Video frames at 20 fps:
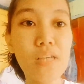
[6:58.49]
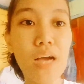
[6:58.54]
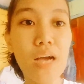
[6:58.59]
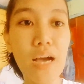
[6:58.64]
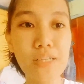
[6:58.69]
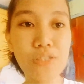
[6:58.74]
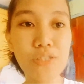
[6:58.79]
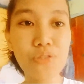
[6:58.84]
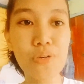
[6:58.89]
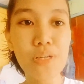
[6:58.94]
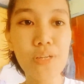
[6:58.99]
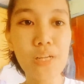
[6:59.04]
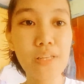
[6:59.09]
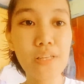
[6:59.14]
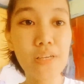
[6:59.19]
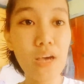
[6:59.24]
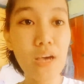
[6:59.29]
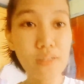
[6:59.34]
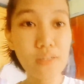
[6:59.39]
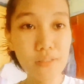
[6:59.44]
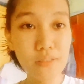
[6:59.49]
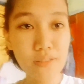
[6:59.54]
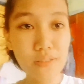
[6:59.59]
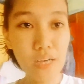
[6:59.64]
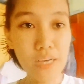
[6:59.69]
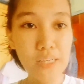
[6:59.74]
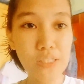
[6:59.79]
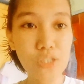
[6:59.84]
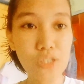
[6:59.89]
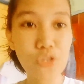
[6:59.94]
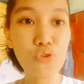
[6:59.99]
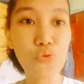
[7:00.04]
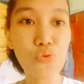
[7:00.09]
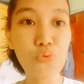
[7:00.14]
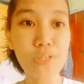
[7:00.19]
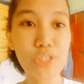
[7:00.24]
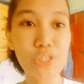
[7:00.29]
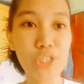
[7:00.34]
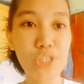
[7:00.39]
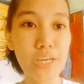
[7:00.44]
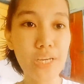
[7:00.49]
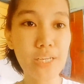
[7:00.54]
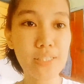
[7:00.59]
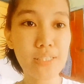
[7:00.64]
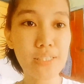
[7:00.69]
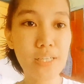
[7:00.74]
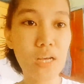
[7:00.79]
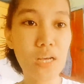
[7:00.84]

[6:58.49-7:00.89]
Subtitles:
isokinetic exercise, which is